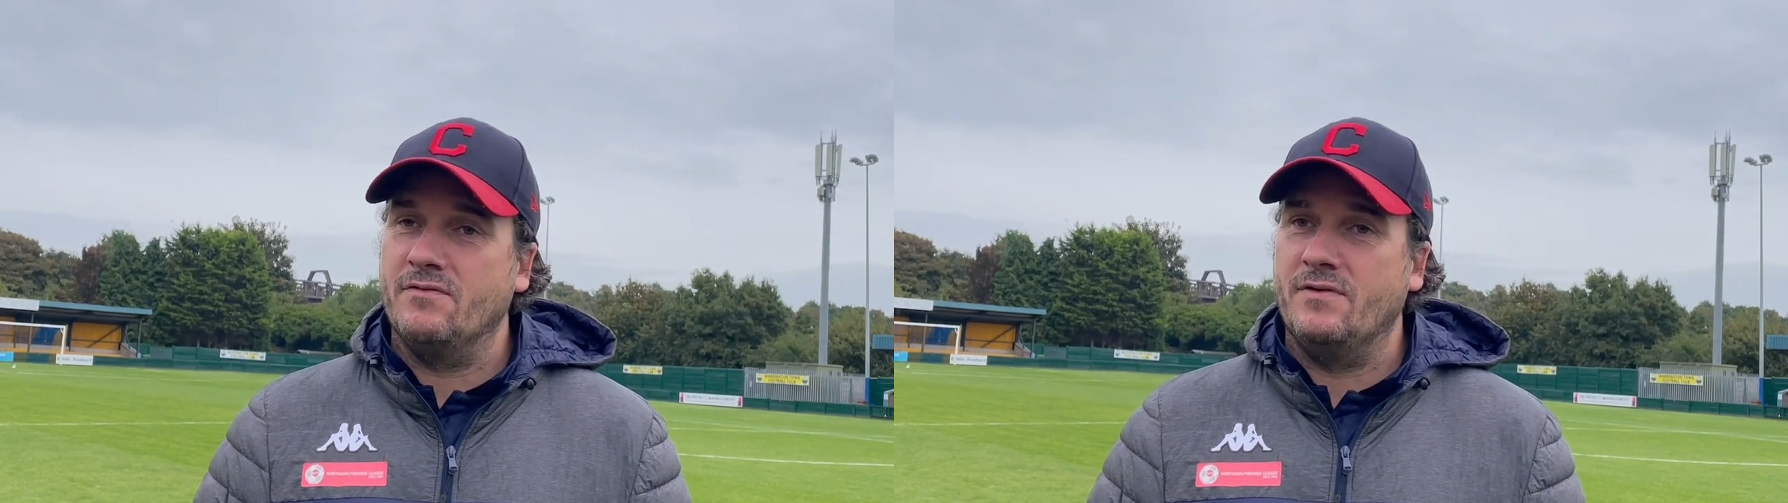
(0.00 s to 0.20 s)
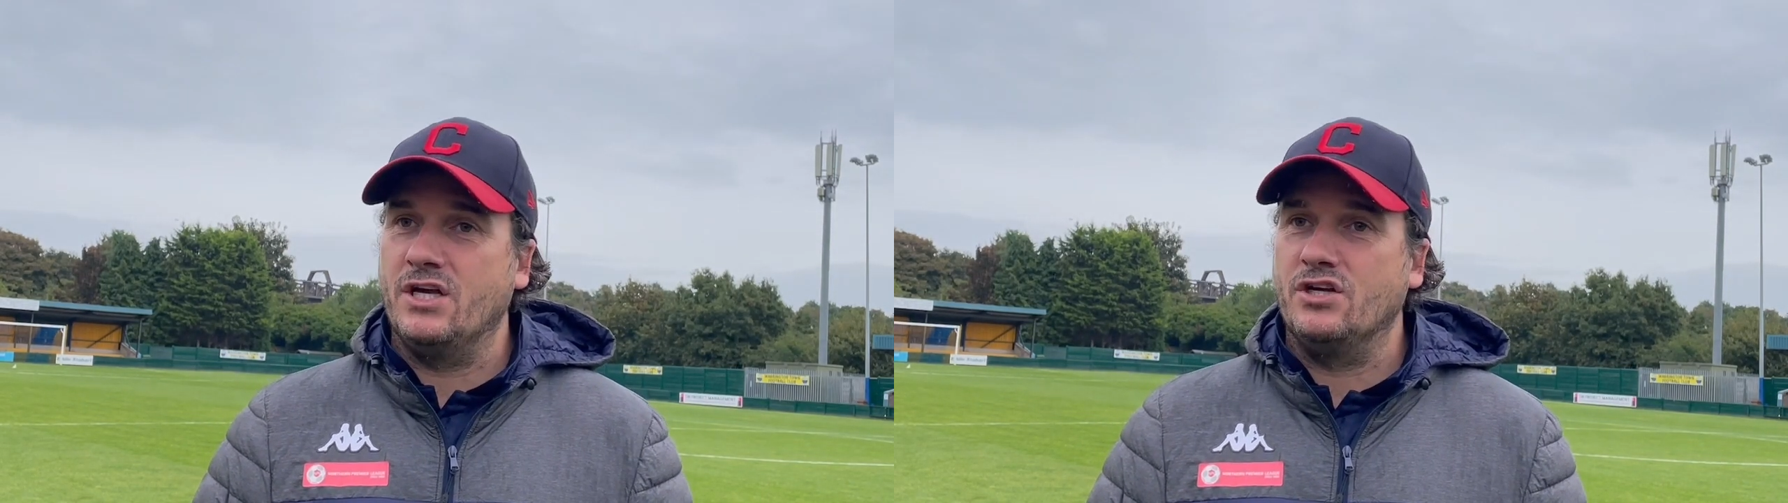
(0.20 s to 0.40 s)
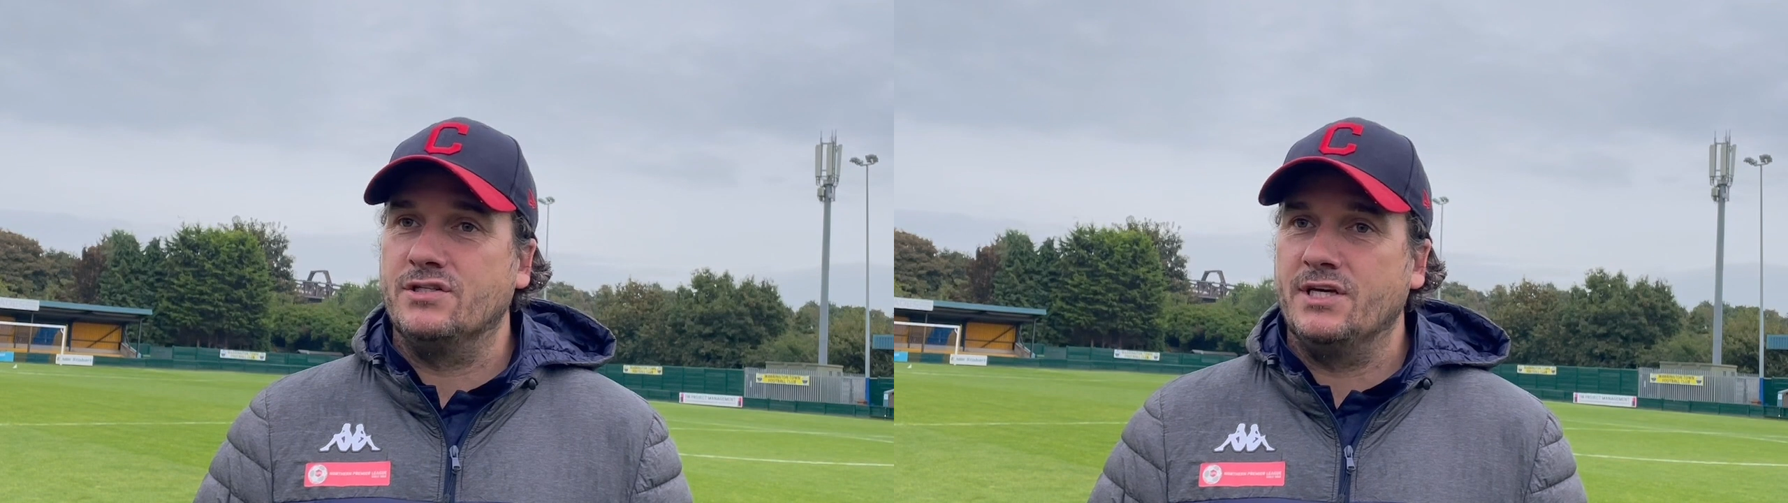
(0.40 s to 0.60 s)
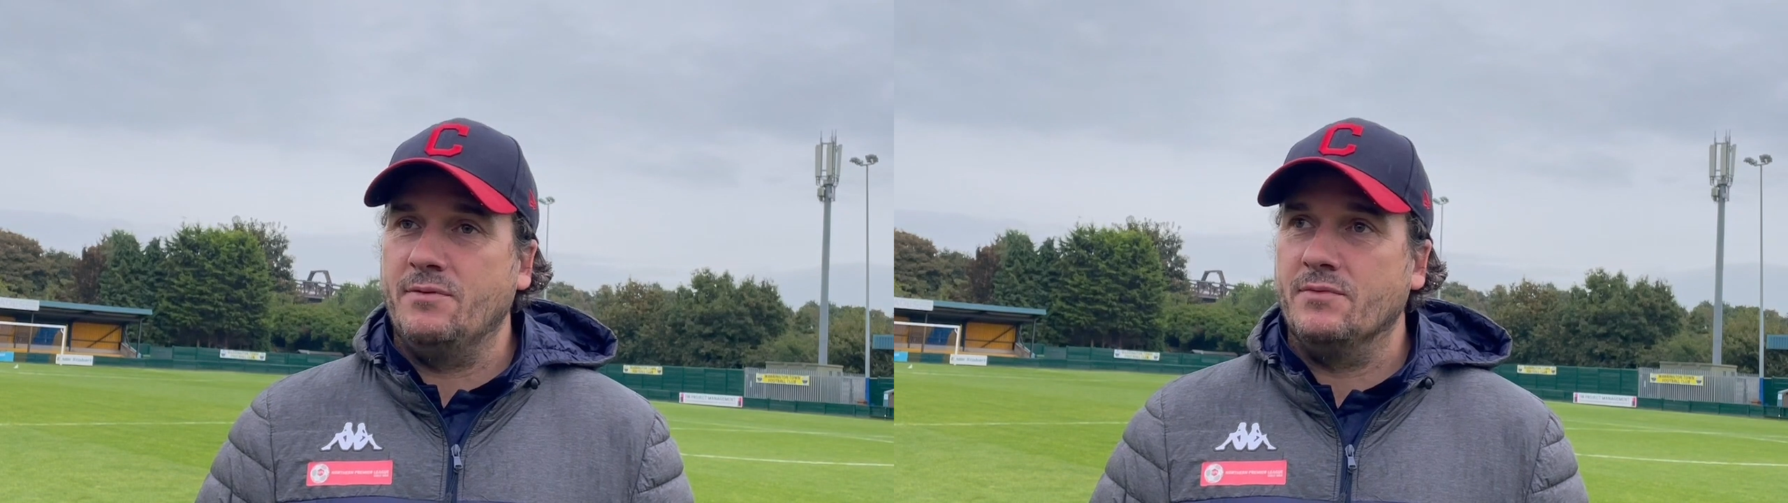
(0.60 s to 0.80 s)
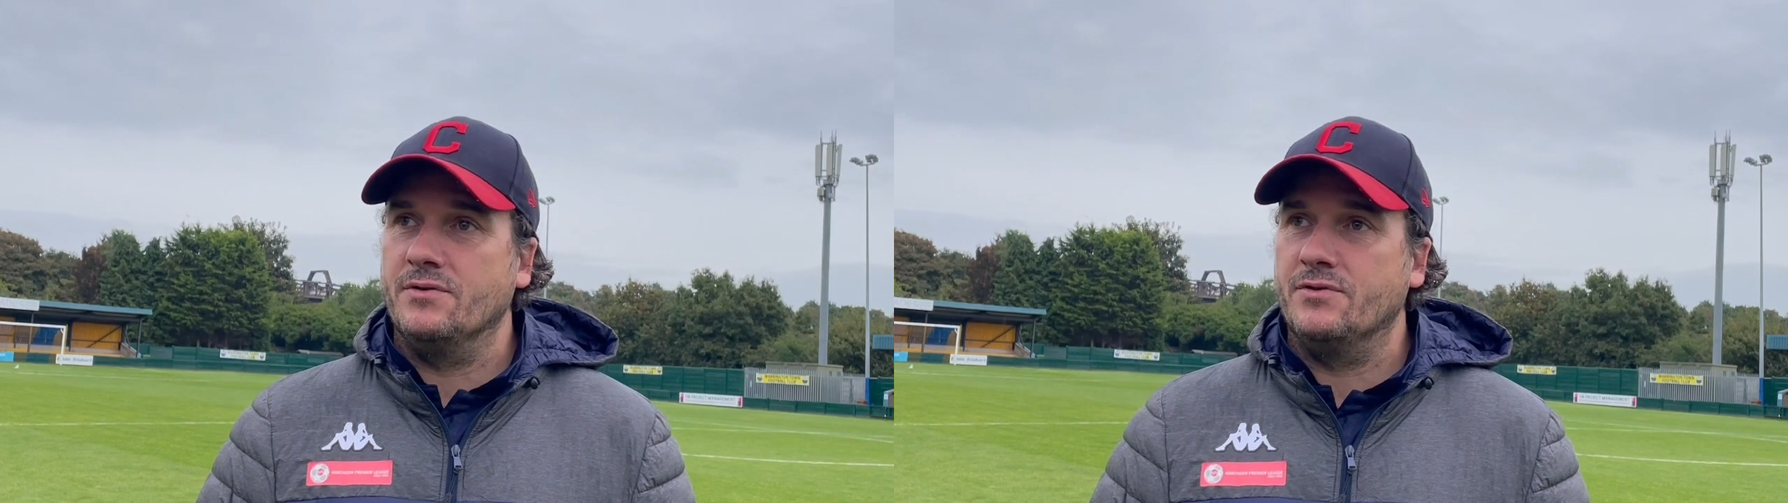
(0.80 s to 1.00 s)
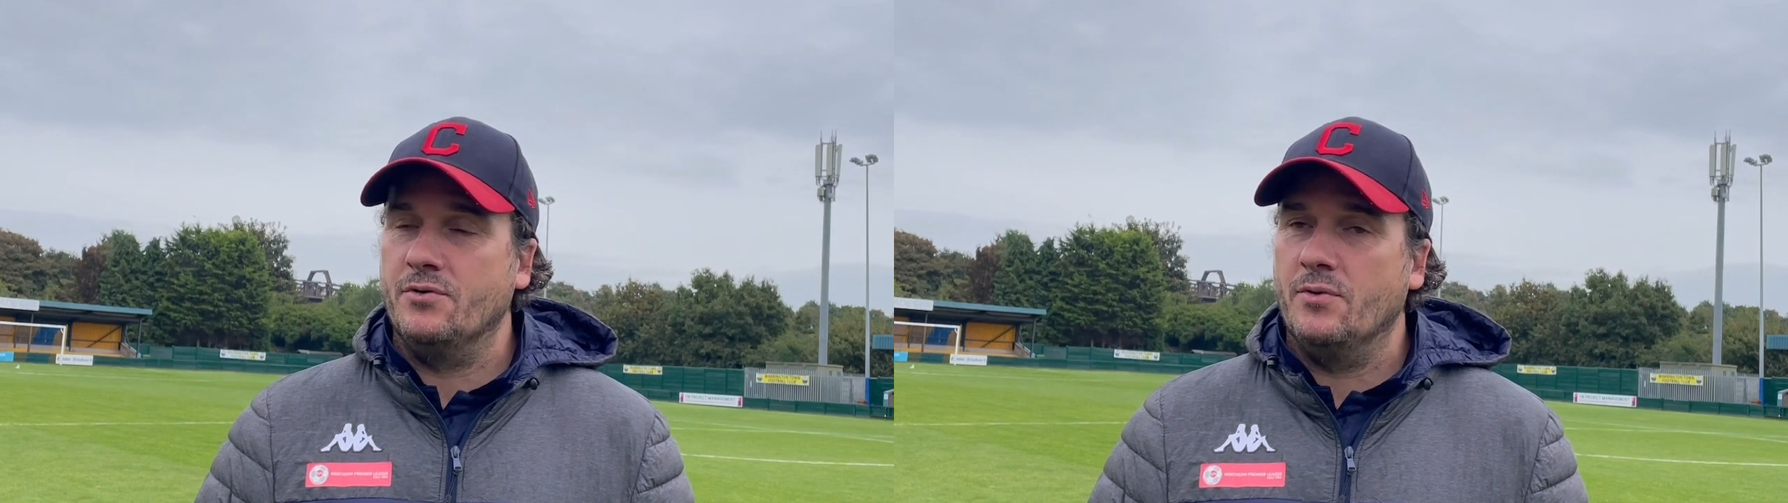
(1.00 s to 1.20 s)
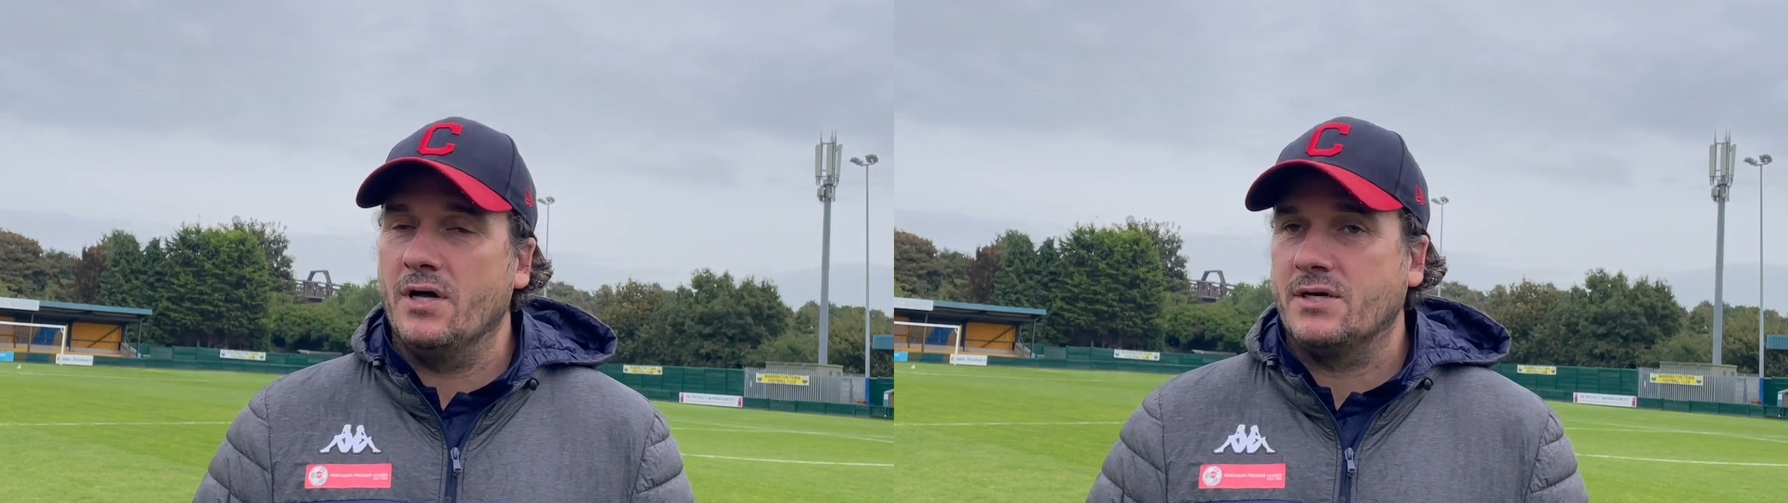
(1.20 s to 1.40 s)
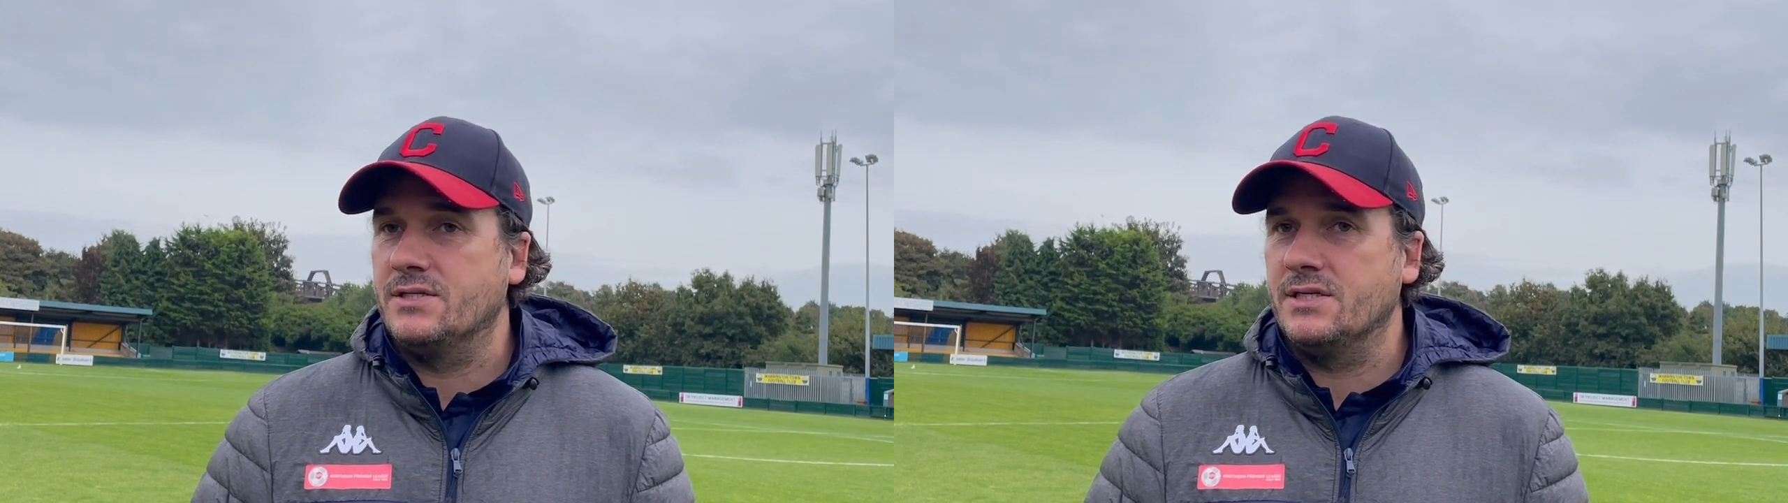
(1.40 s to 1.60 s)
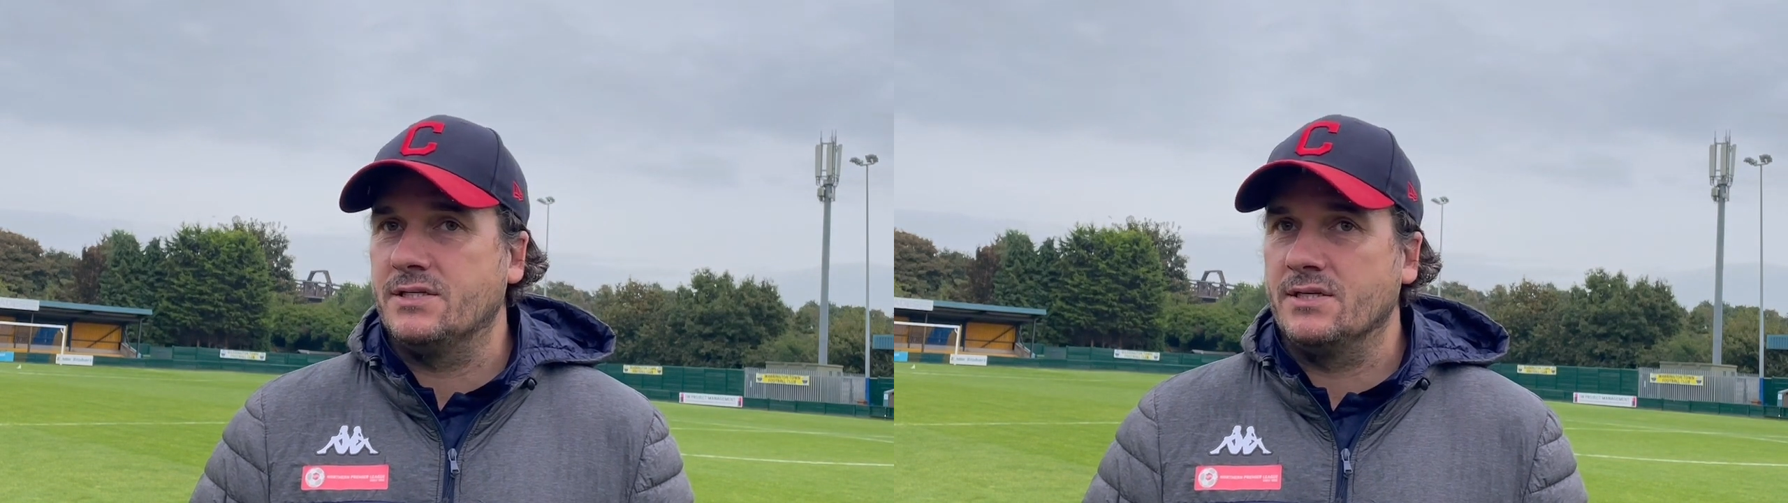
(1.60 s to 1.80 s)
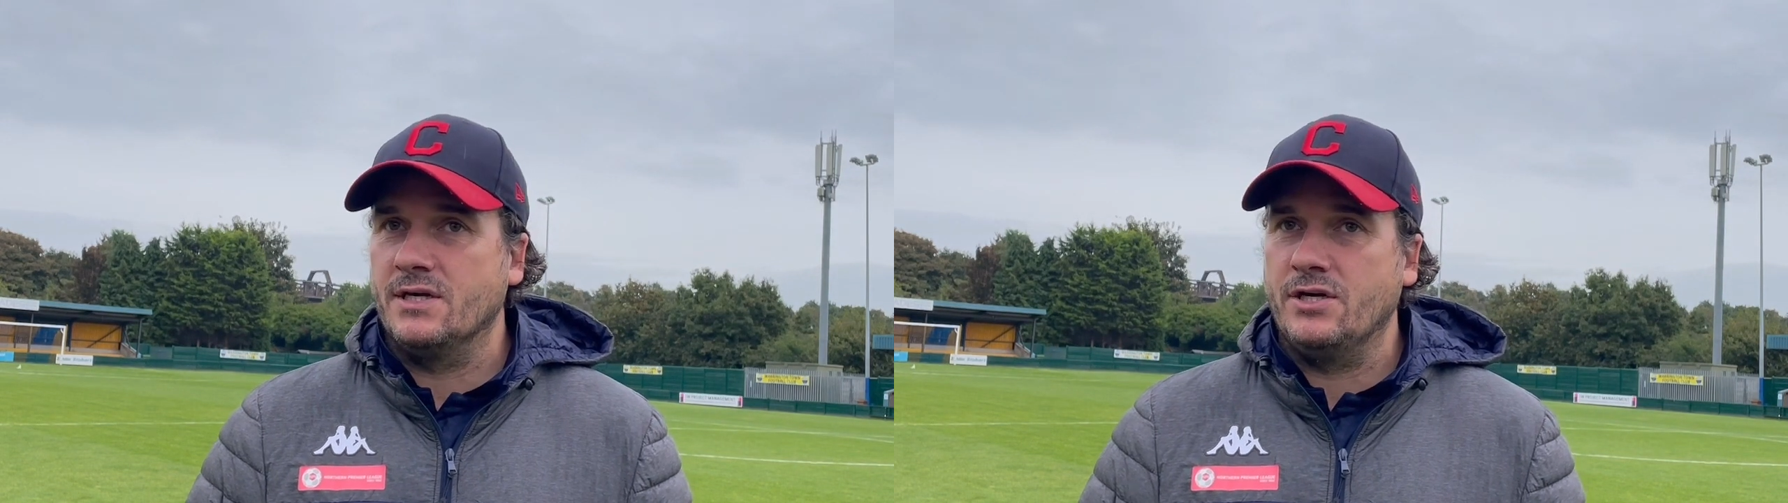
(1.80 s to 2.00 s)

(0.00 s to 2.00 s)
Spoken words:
a very good team that do well consistently